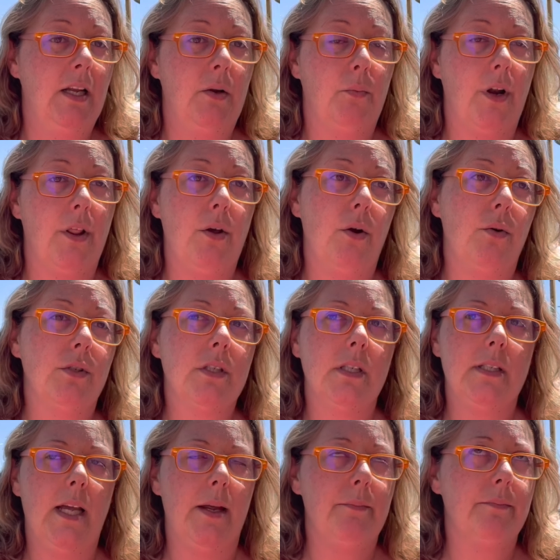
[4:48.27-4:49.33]
one of those
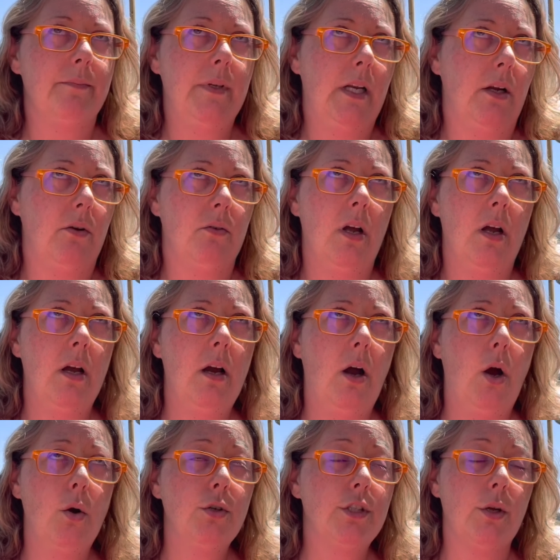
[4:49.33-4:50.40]
because I'm, you know,
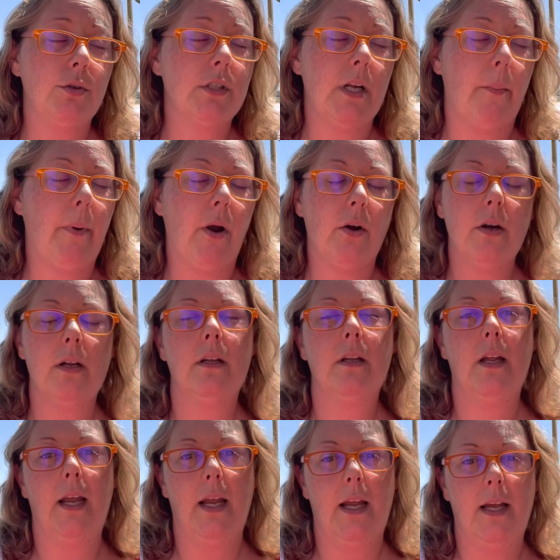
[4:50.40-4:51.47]
oh so stubborn
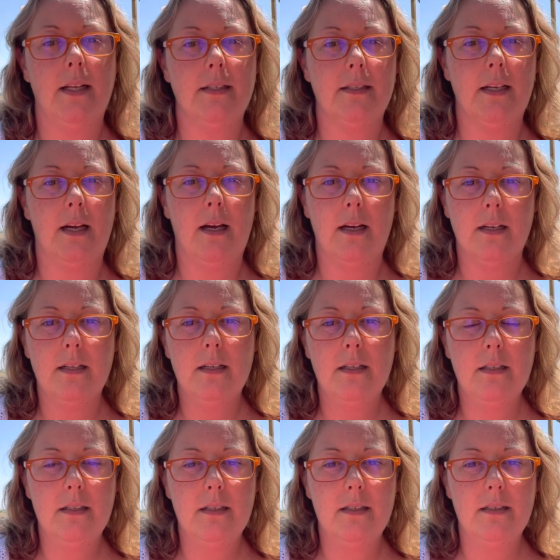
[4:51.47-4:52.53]
and uh,
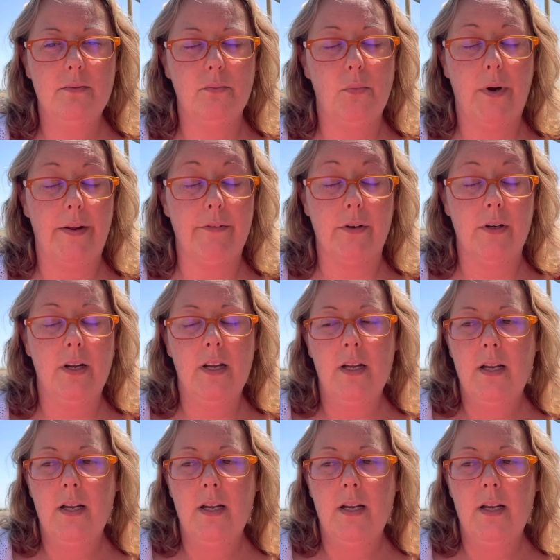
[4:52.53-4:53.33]
whatever.